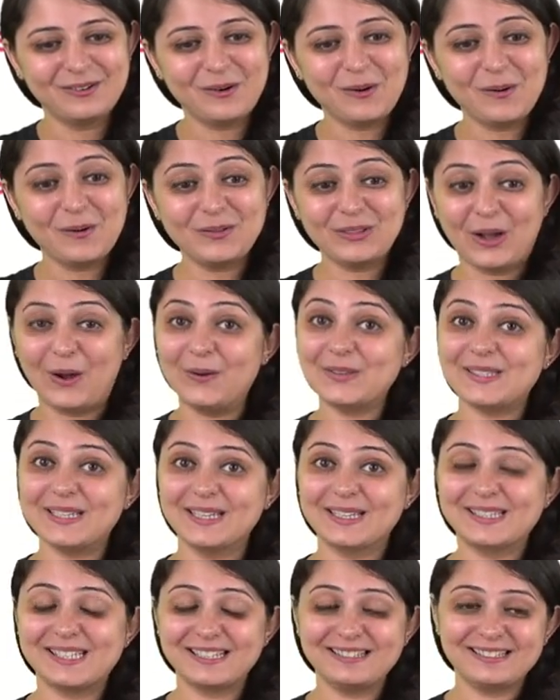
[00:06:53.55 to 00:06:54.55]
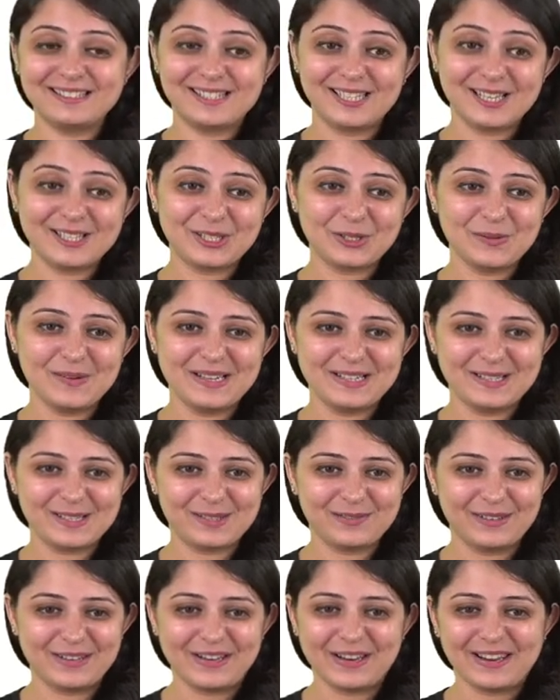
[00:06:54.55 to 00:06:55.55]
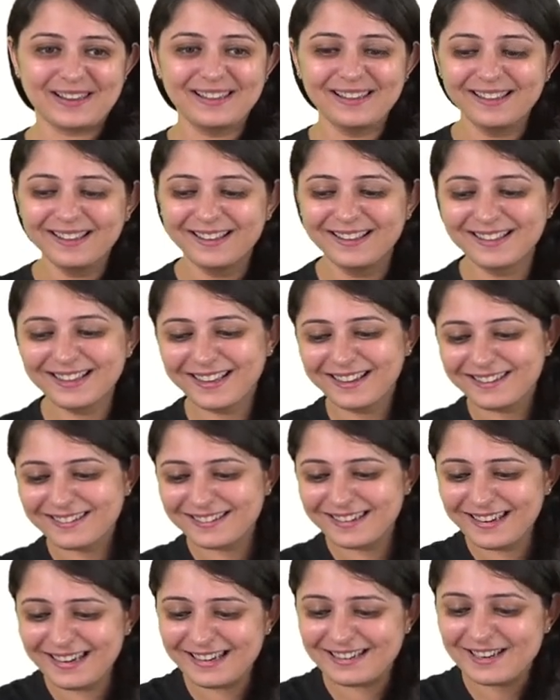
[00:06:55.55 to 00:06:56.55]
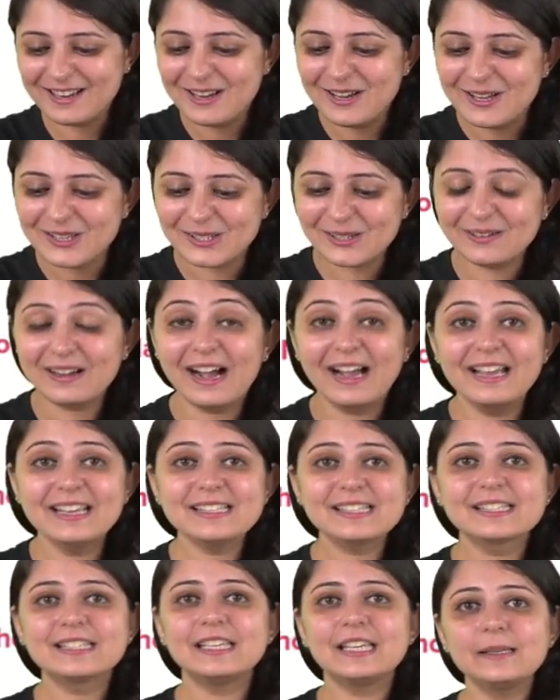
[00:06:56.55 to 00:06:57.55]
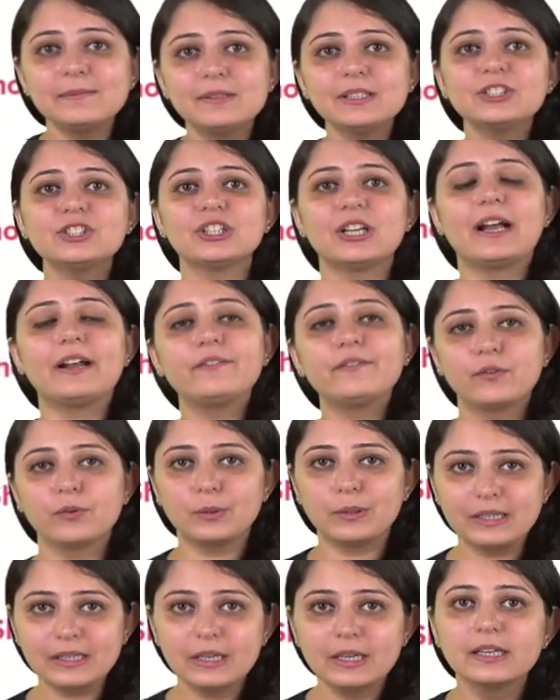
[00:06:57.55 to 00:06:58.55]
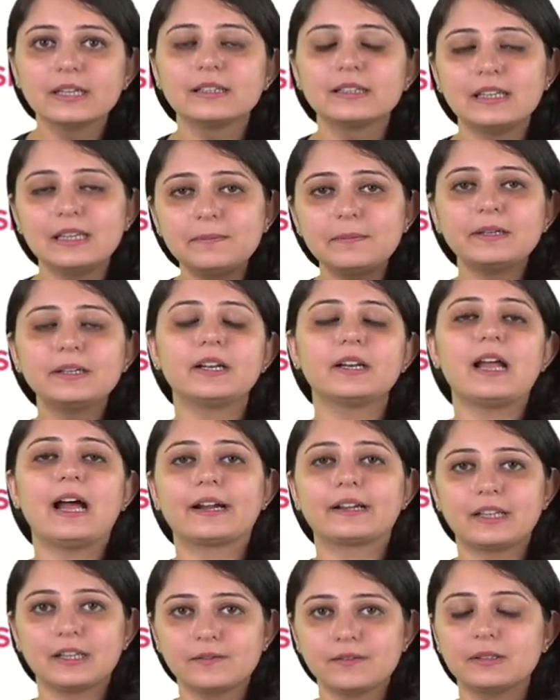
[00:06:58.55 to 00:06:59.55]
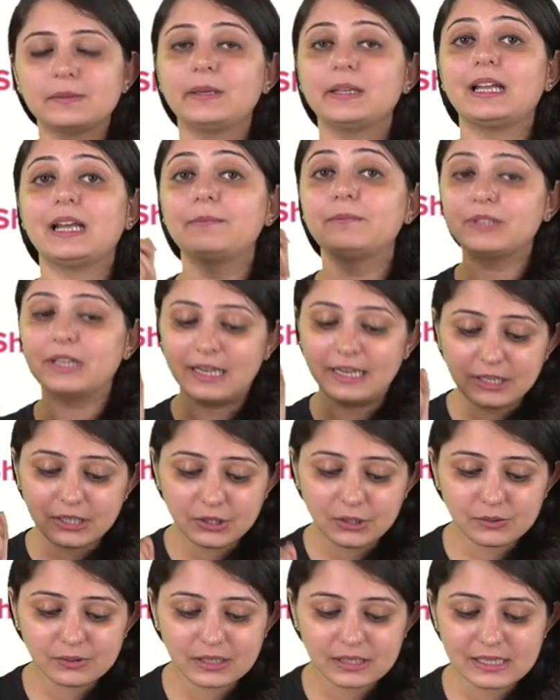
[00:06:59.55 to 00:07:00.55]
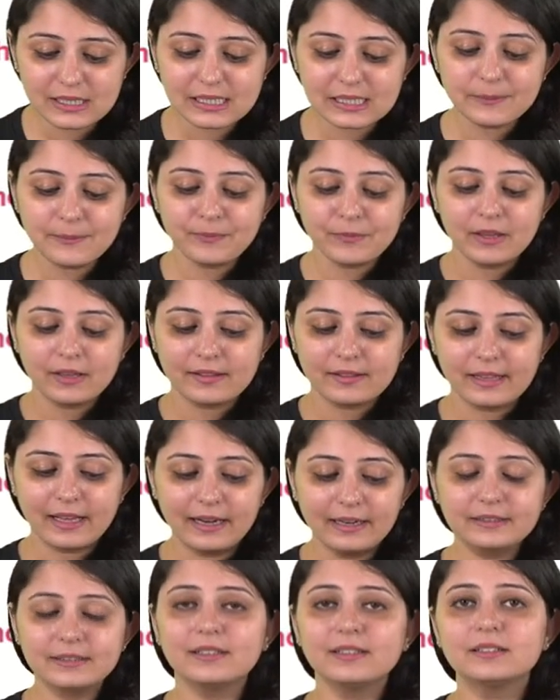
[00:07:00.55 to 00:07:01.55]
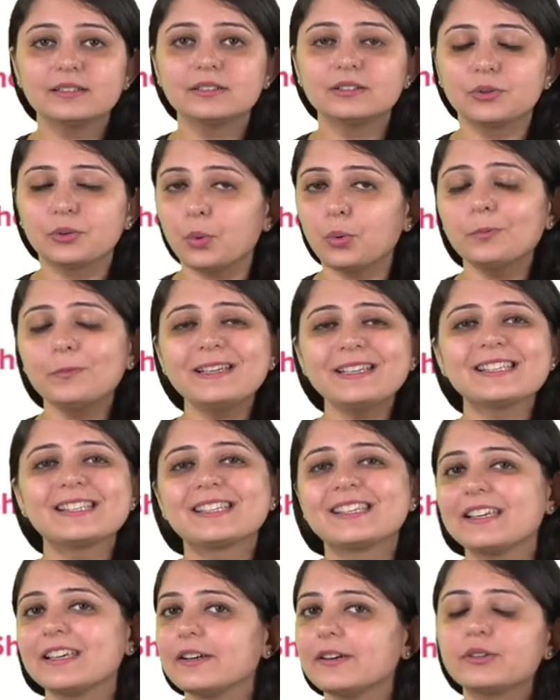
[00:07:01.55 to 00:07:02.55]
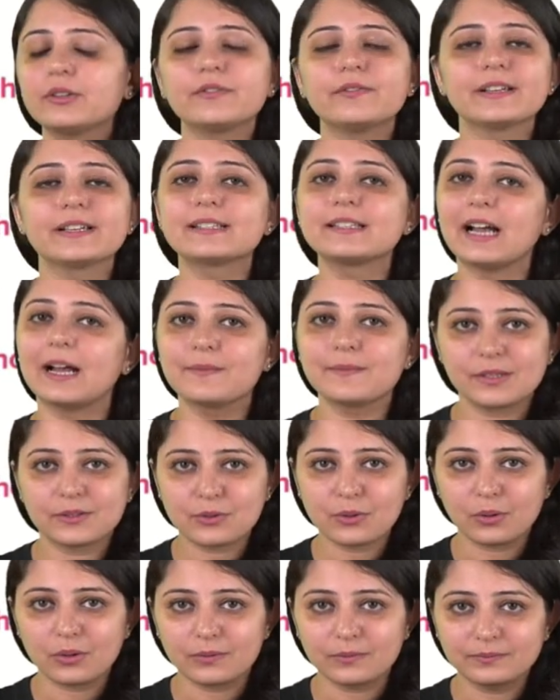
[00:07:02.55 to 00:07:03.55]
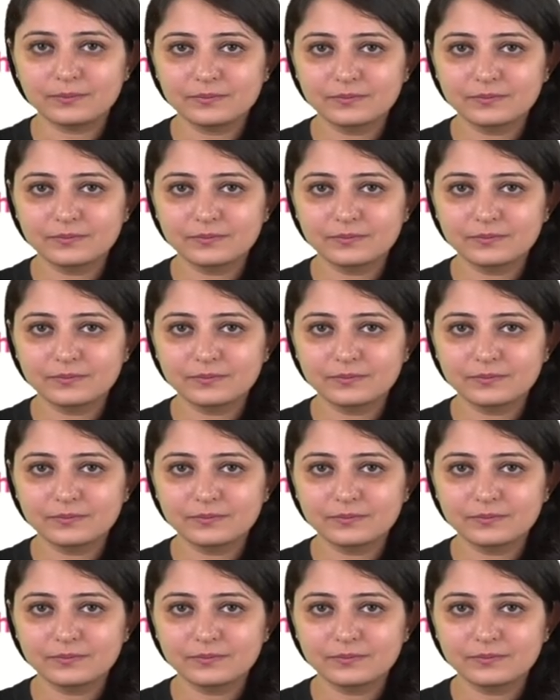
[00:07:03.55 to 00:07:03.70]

Oh, now 6 to 8 is winning. Great. So guys, keep the chat going. Keep interacting with me. And I'm telling you this, that don't be scared of exams at all.